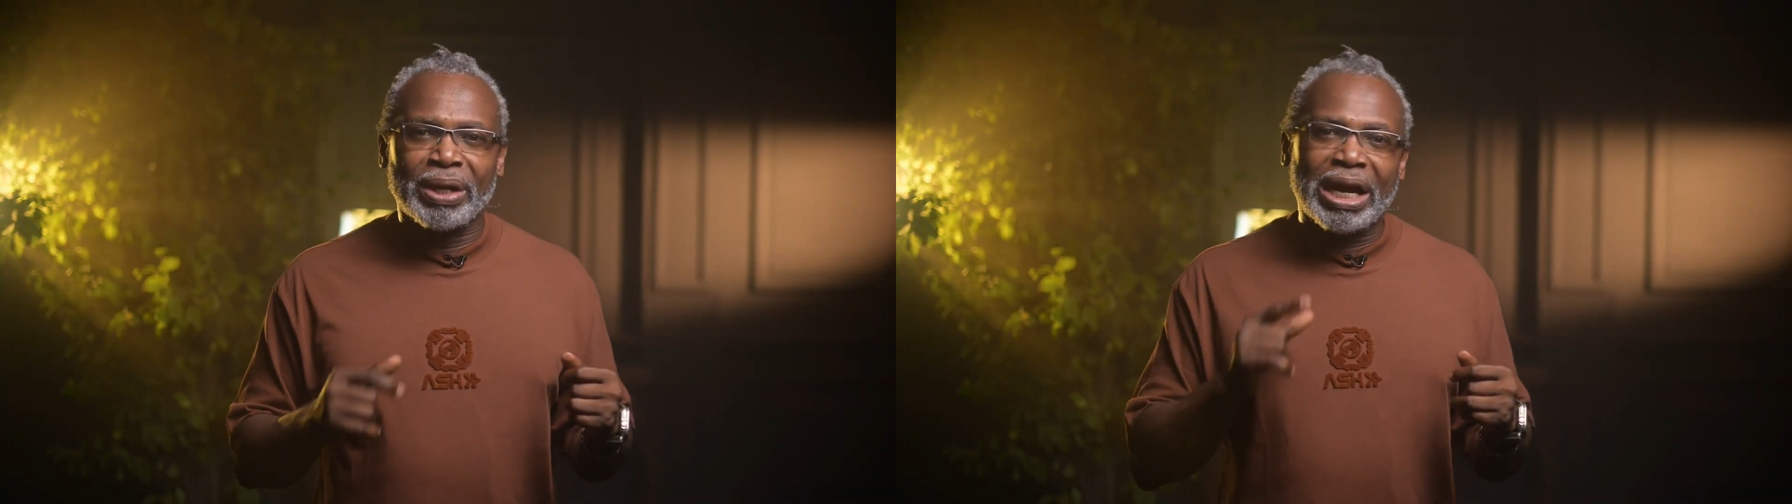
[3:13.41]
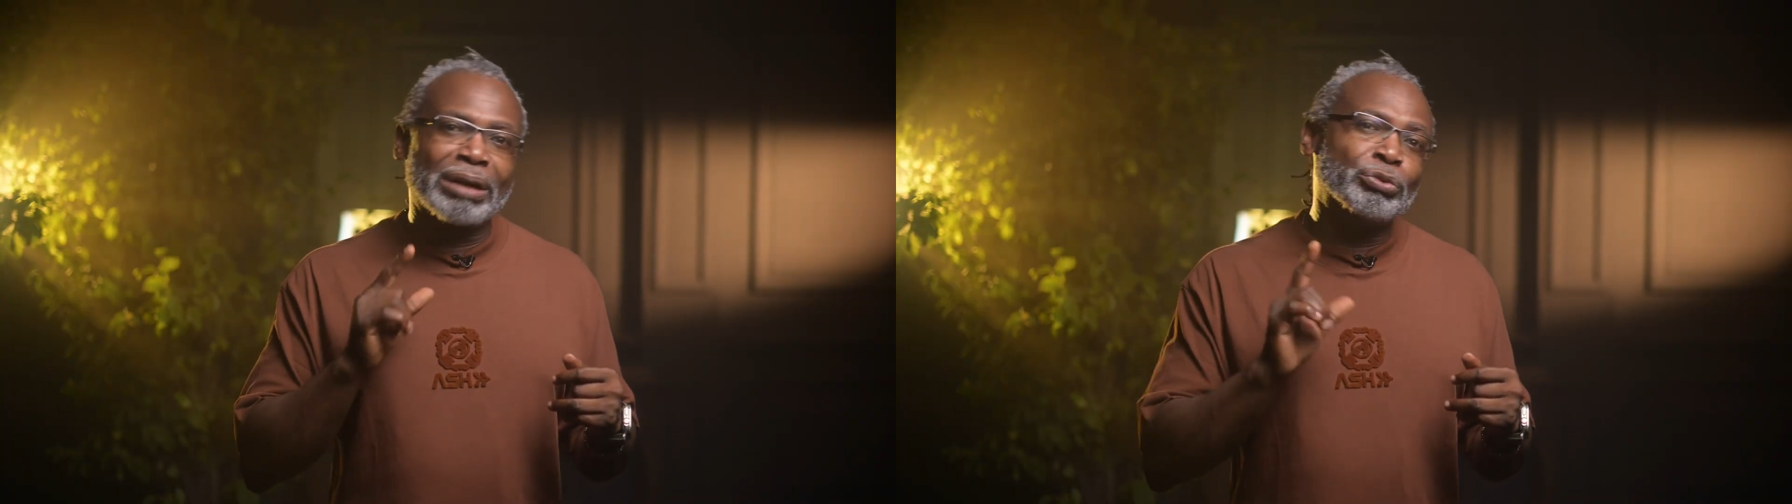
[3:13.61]

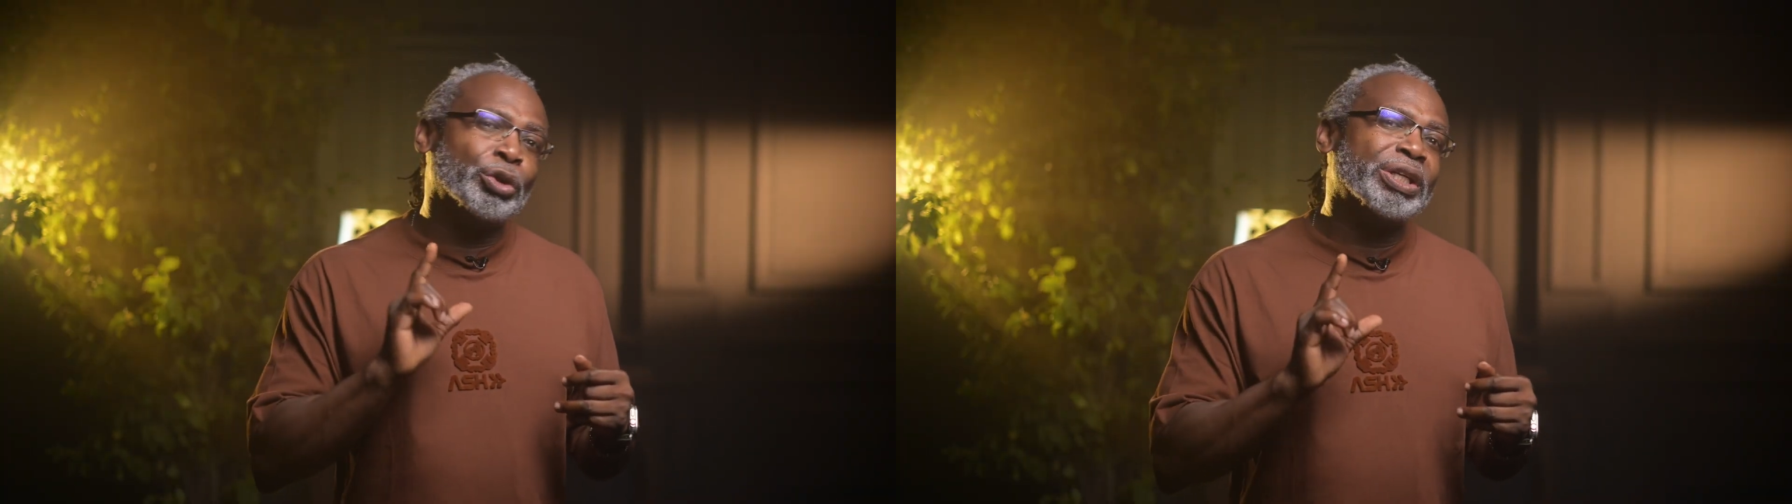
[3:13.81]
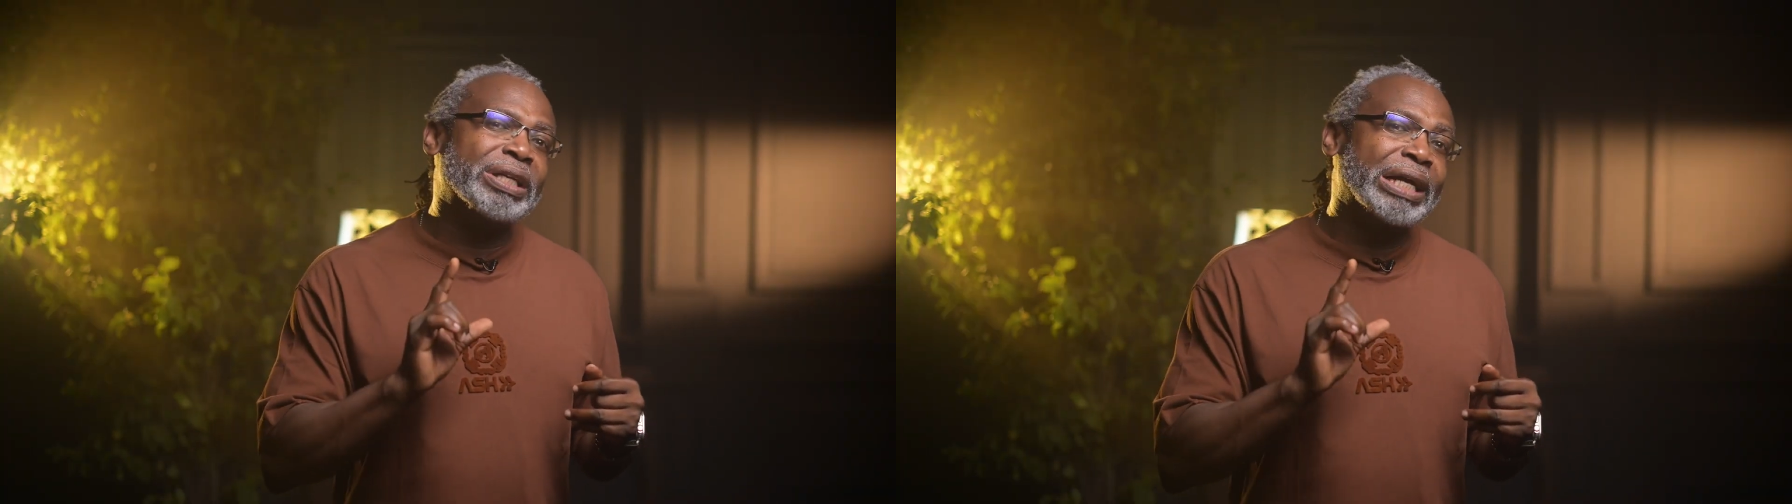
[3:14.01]
I'm
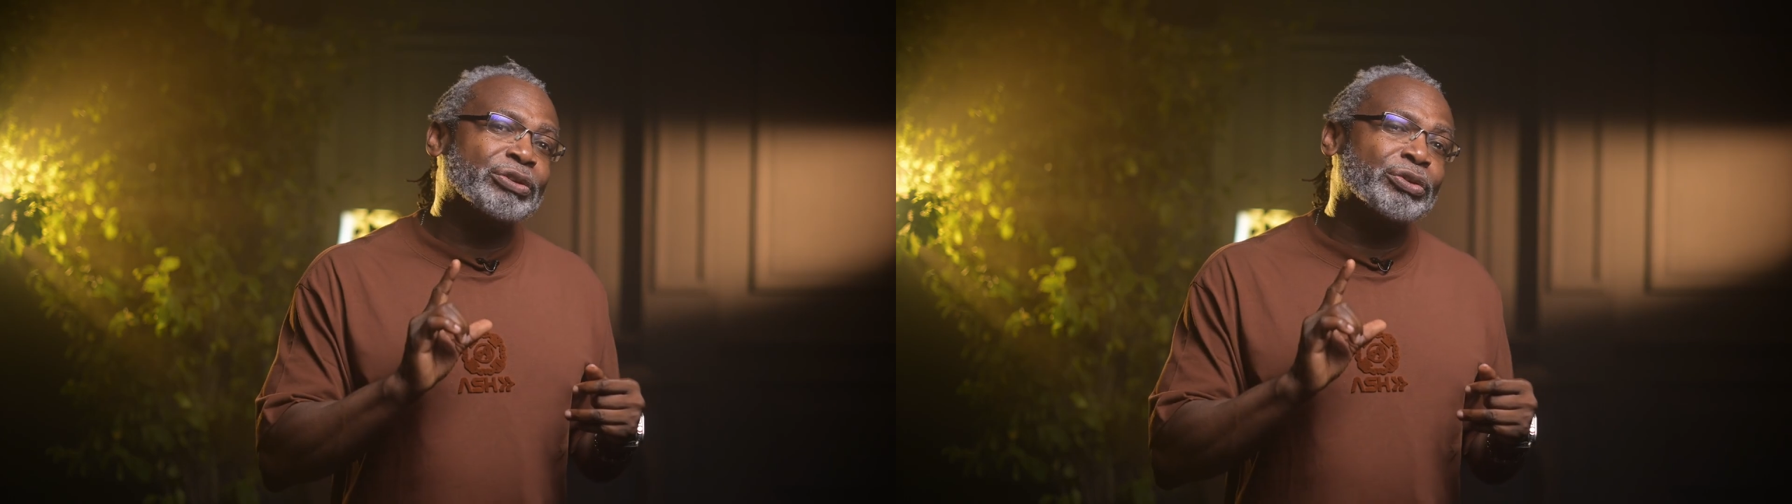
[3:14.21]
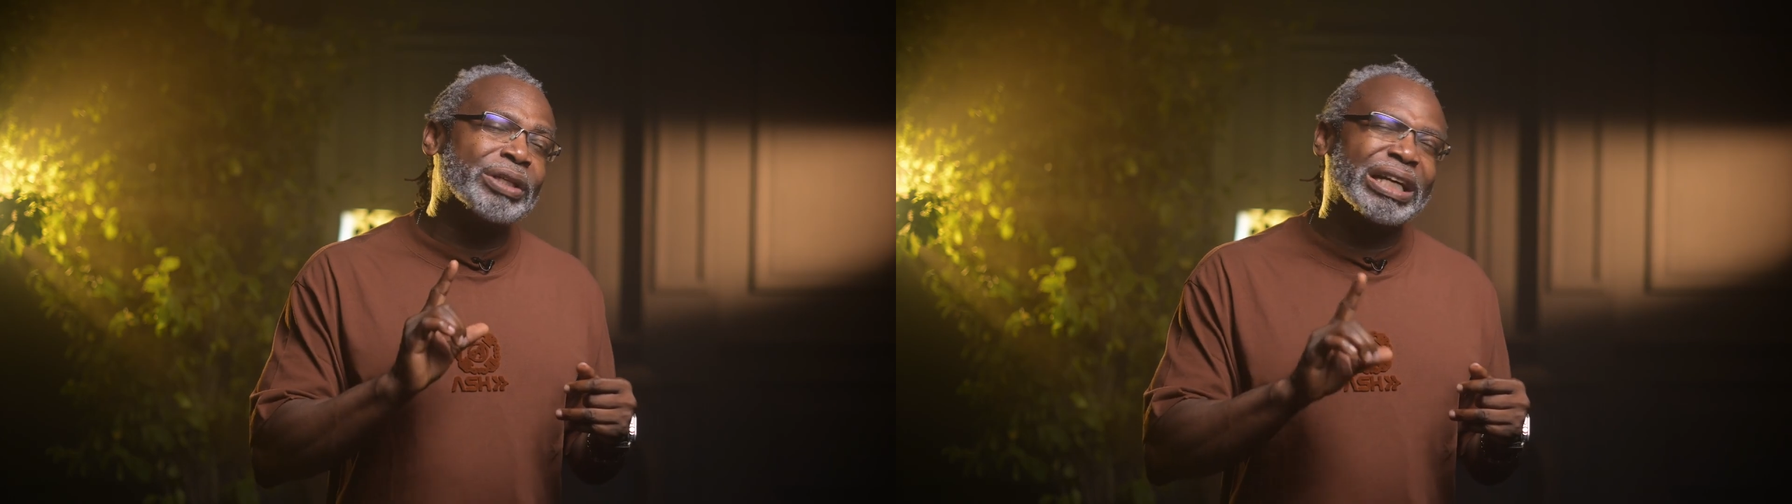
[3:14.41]
doing that
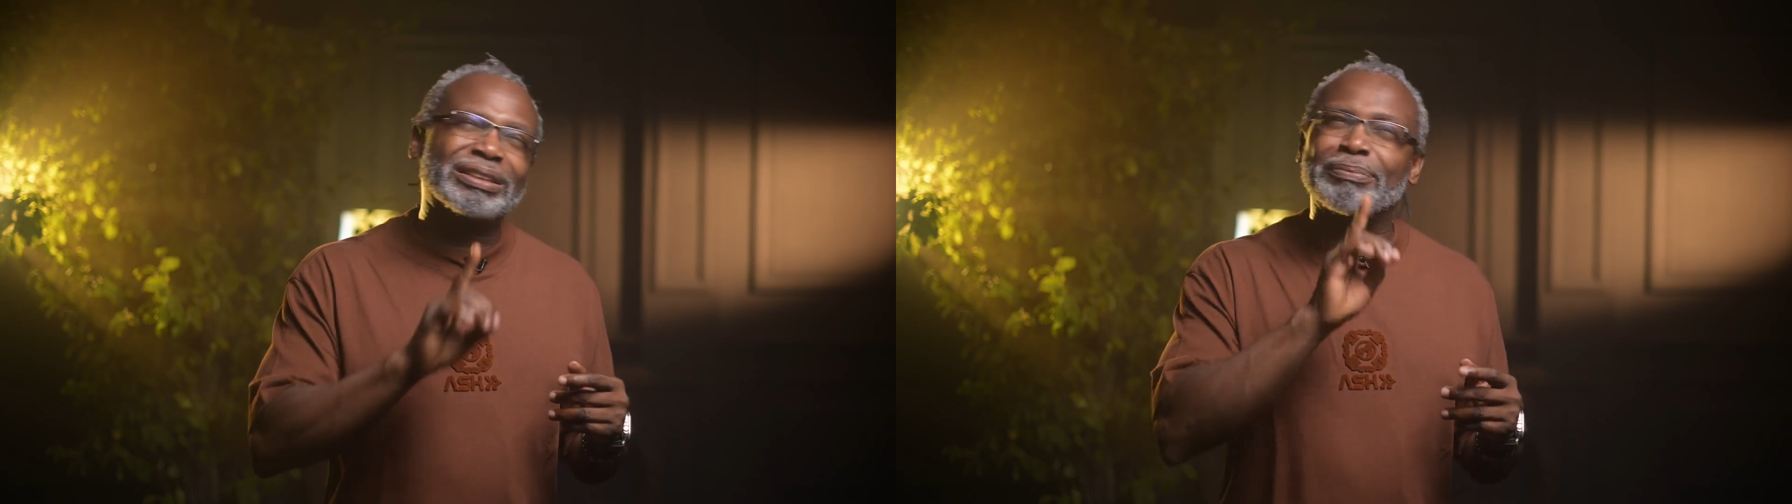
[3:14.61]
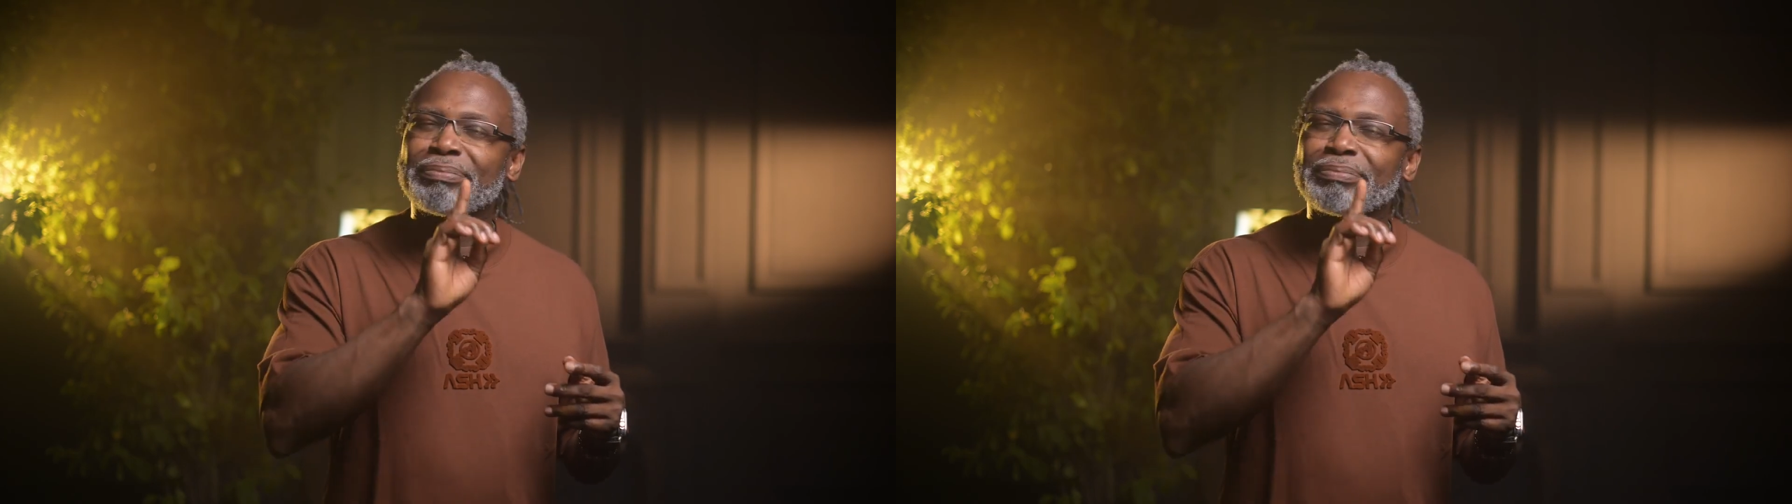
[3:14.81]
so that